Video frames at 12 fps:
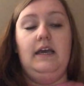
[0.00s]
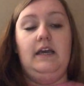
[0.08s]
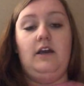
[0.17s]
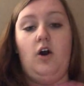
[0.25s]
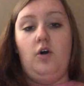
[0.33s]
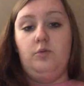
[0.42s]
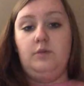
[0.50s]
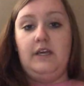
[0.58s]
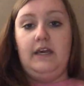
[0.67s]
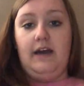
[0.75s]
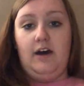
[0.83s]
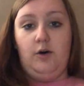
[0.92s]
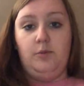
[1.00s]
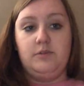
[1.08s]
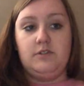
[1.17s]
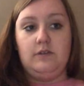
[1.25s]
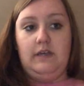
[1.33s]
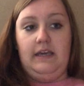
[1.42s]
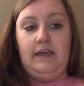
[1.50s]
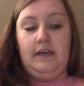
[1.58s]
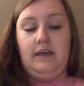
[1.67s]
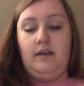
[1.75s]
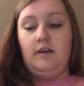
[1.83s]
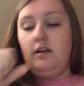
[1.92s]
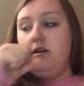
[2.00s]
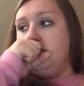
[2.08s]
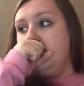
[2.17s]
It only helps in